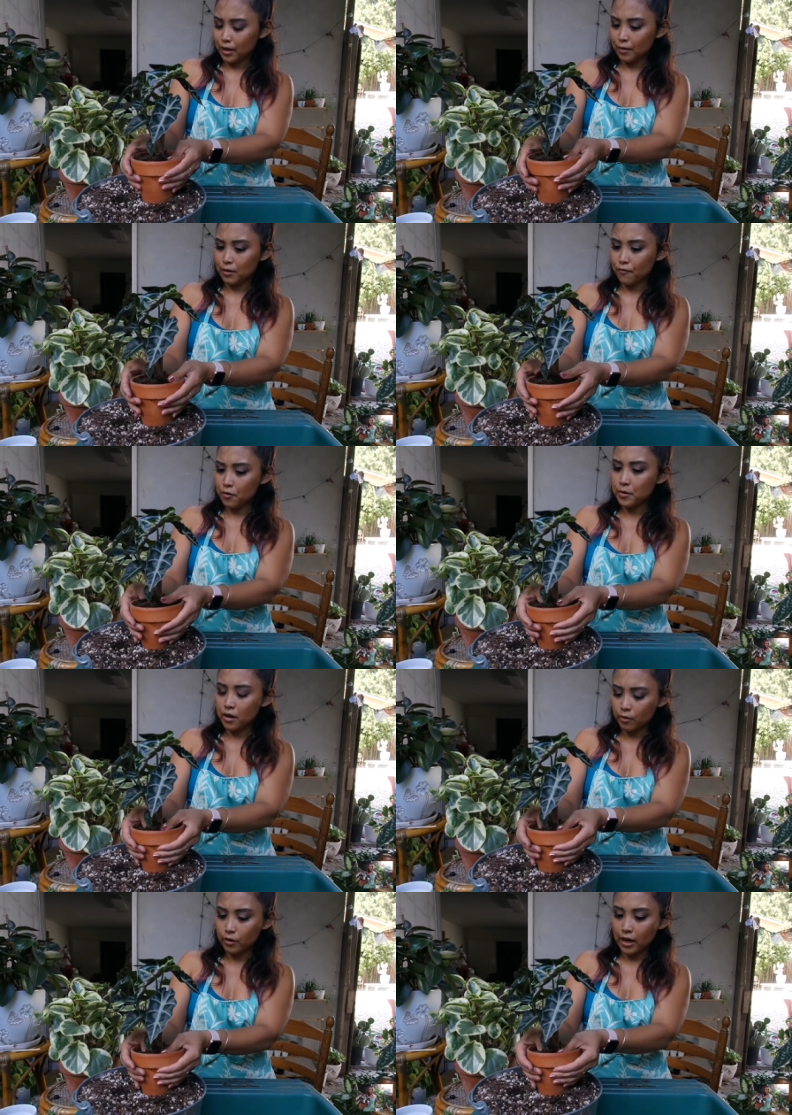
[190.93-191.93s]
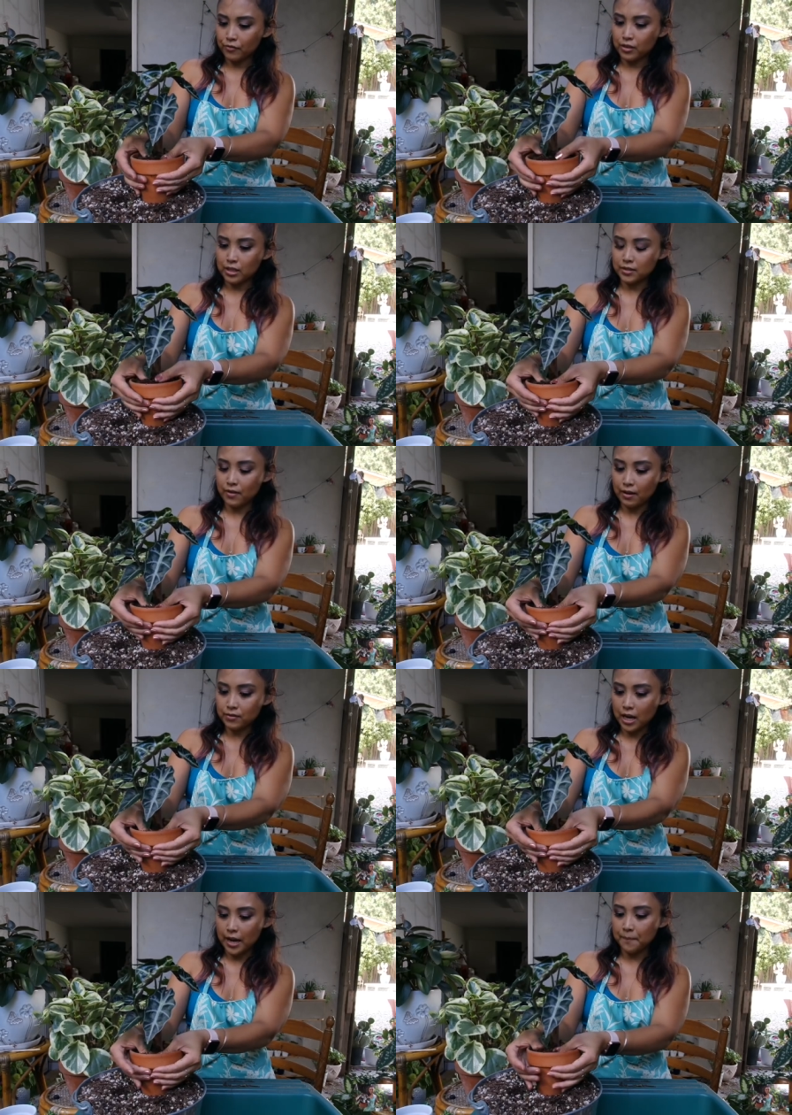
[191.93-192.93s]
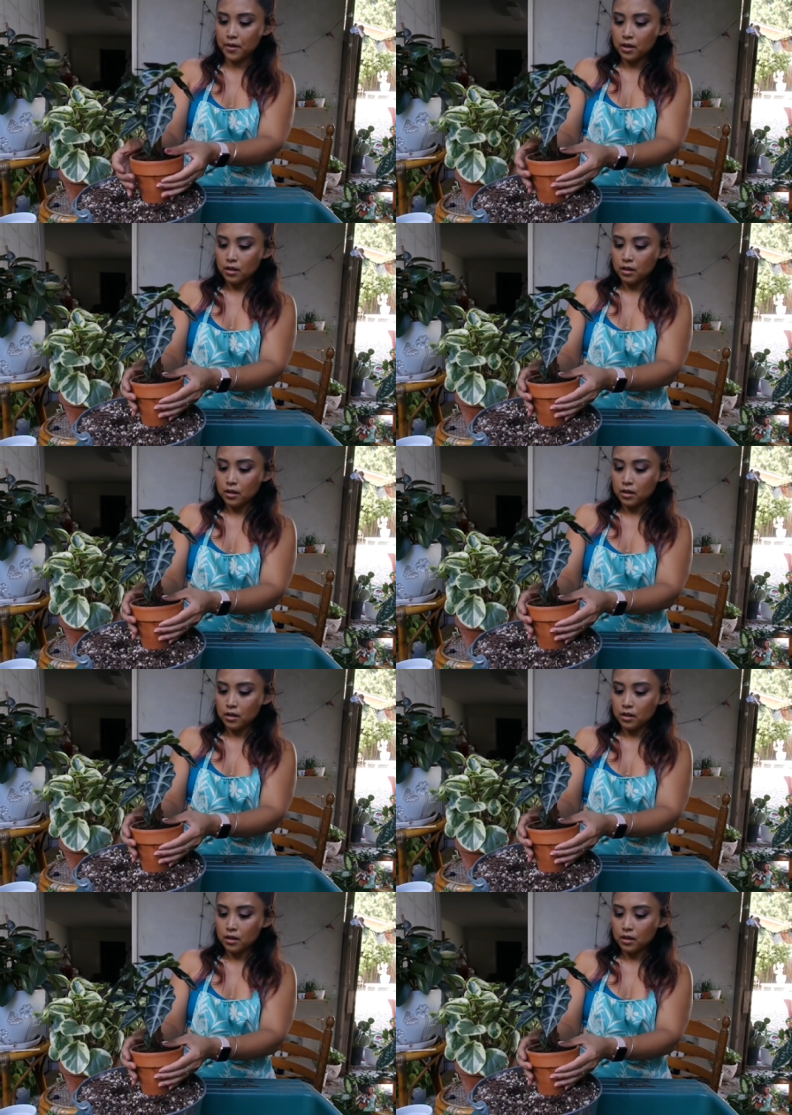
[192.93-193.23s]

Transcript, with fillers: I'm gonna film another one after this if I have time.